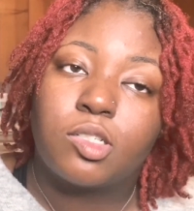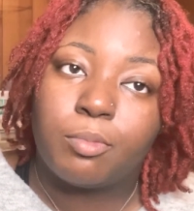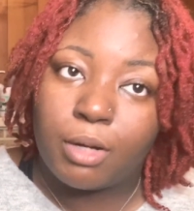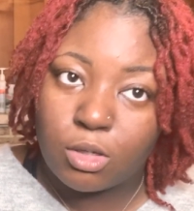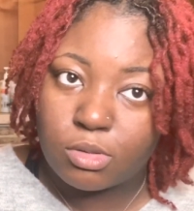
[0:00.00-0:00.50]

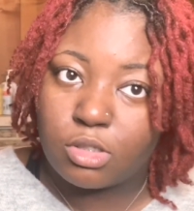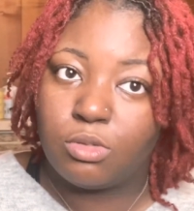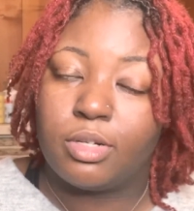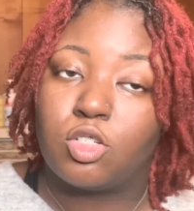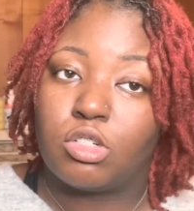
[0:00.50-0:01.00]
supposed
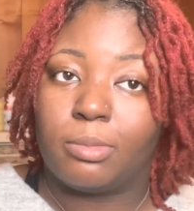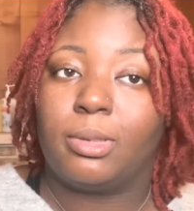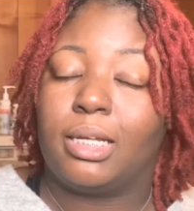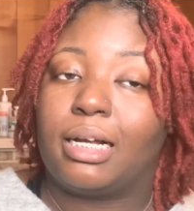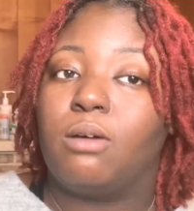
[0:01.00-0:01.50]
to and
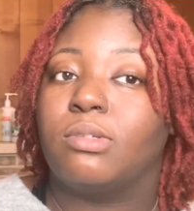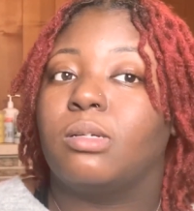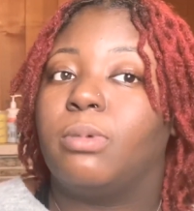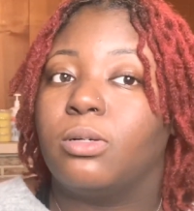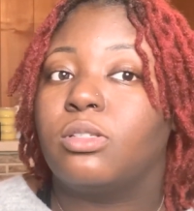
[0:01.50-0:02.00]
trimming like I was
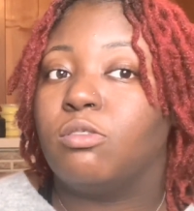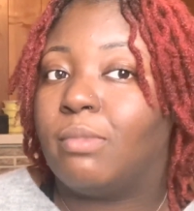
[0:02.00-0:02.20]
supposed to,